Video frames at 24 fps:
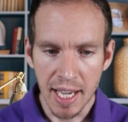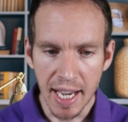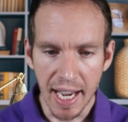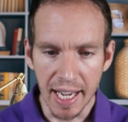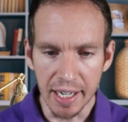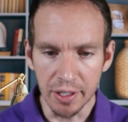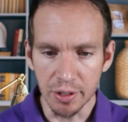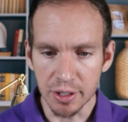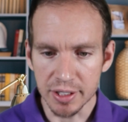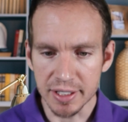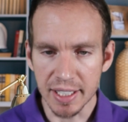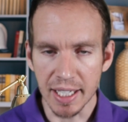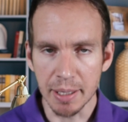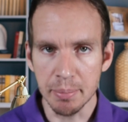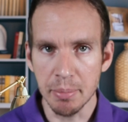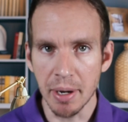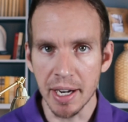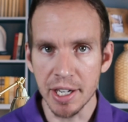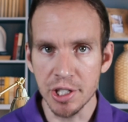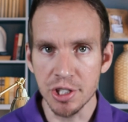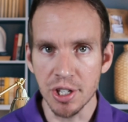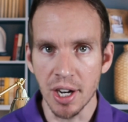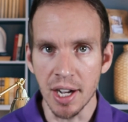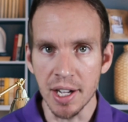And it looks like
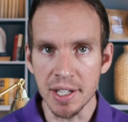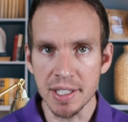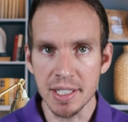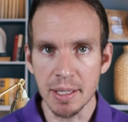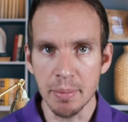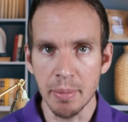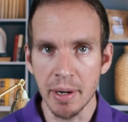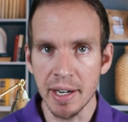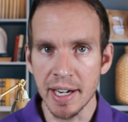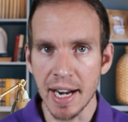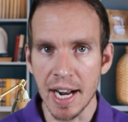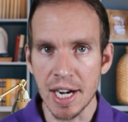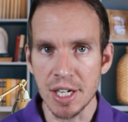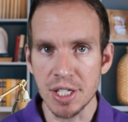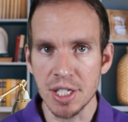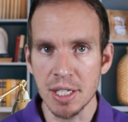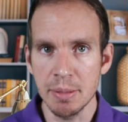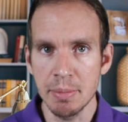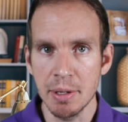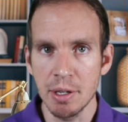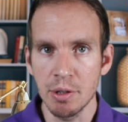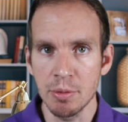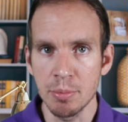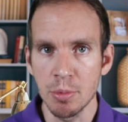Mike Johnson might
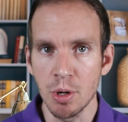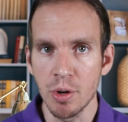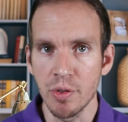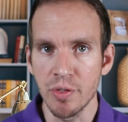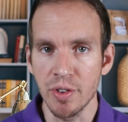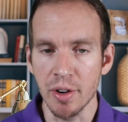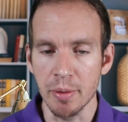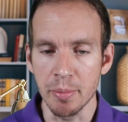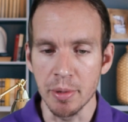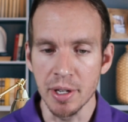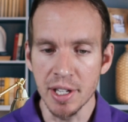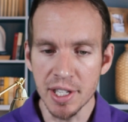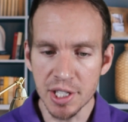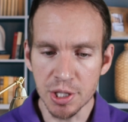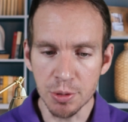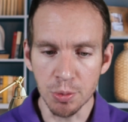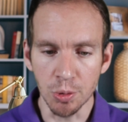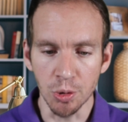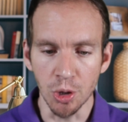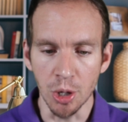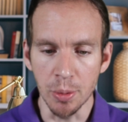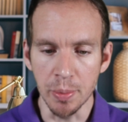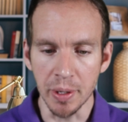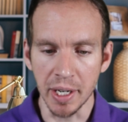actually be removed from his
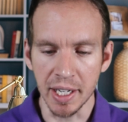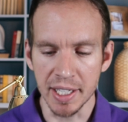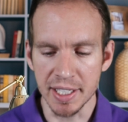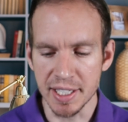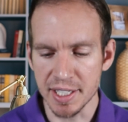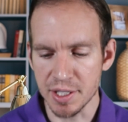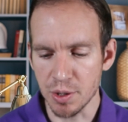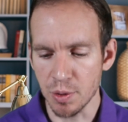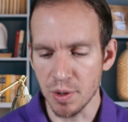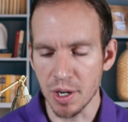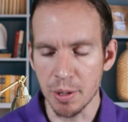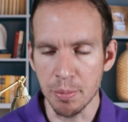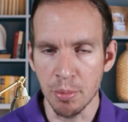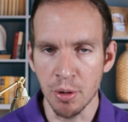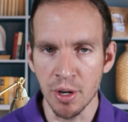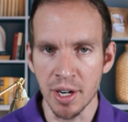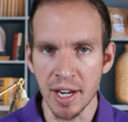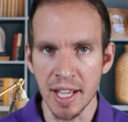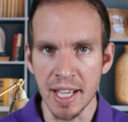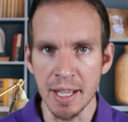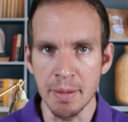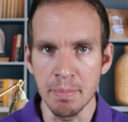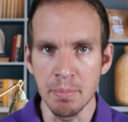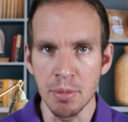role because he's going to
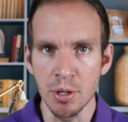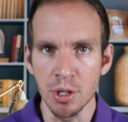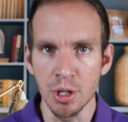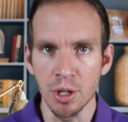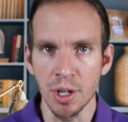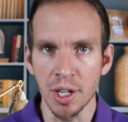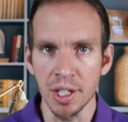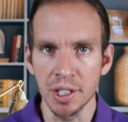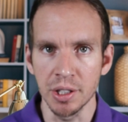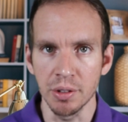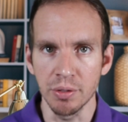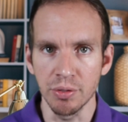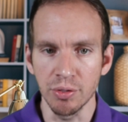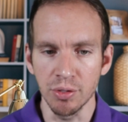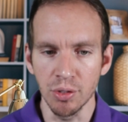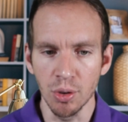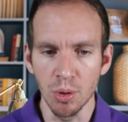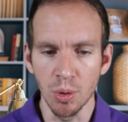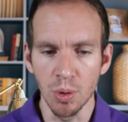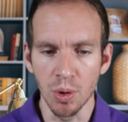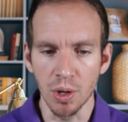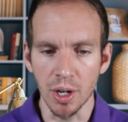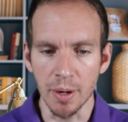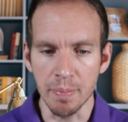put a bill on the
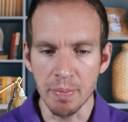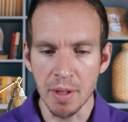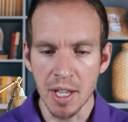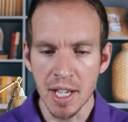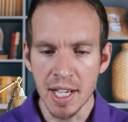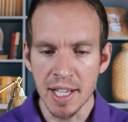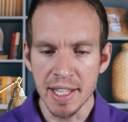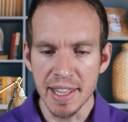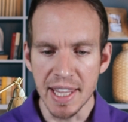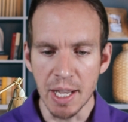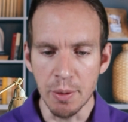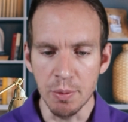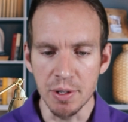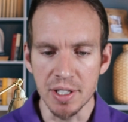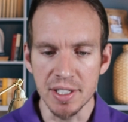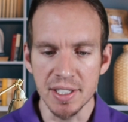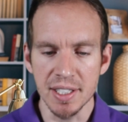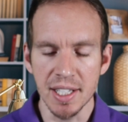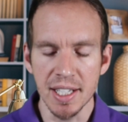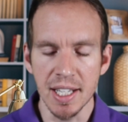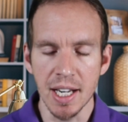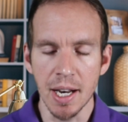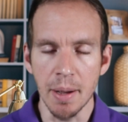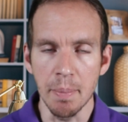floor that would
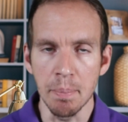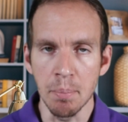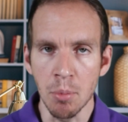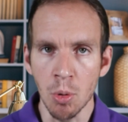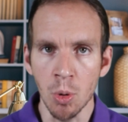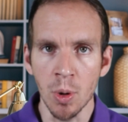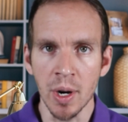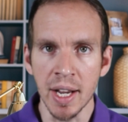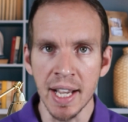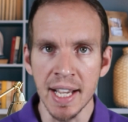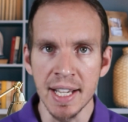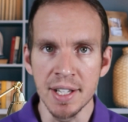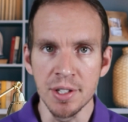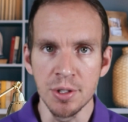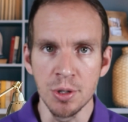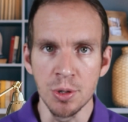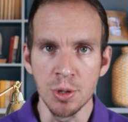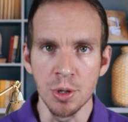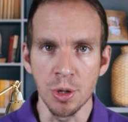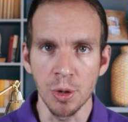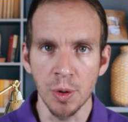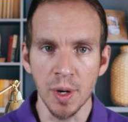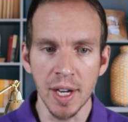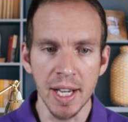send more aid to
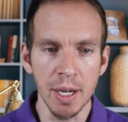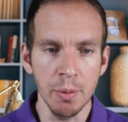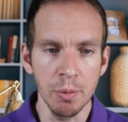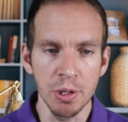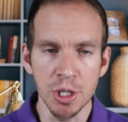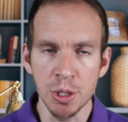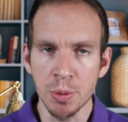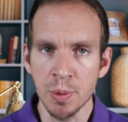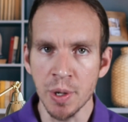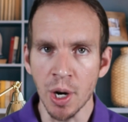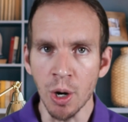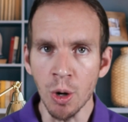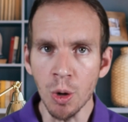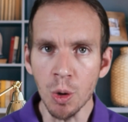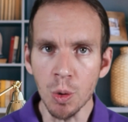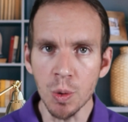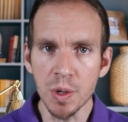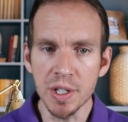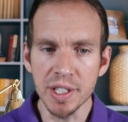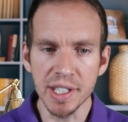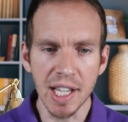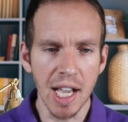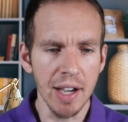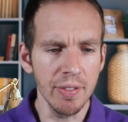Ukraine, which we are
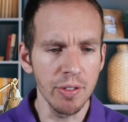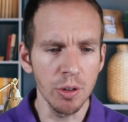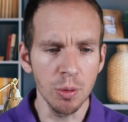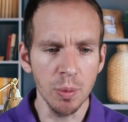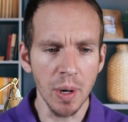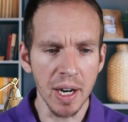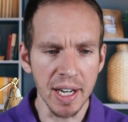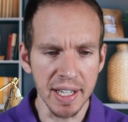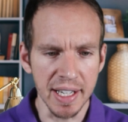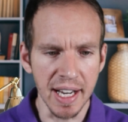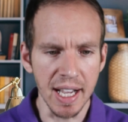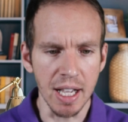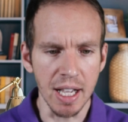going to cover right